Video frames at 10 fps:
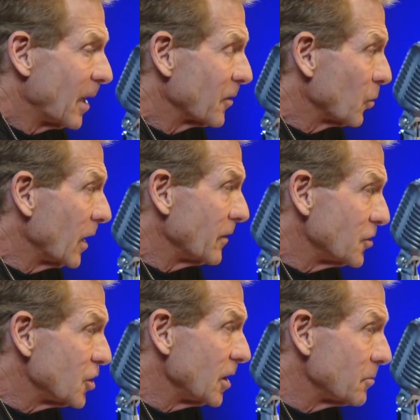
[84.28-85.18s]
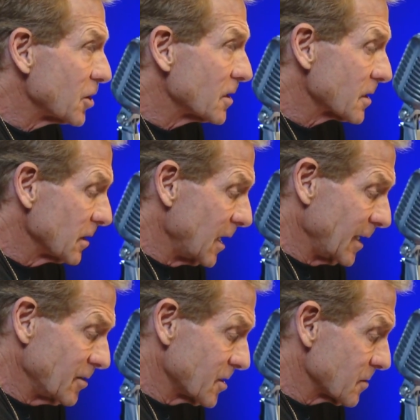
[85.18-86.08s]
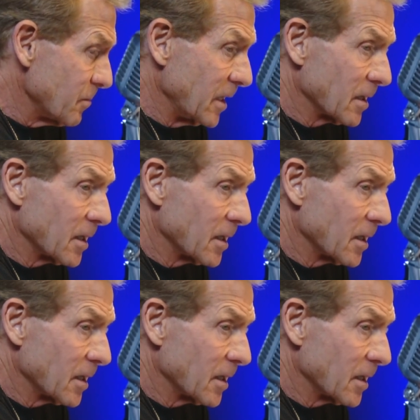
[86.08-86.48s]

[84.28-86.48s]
by the way, the GM Jason Light just made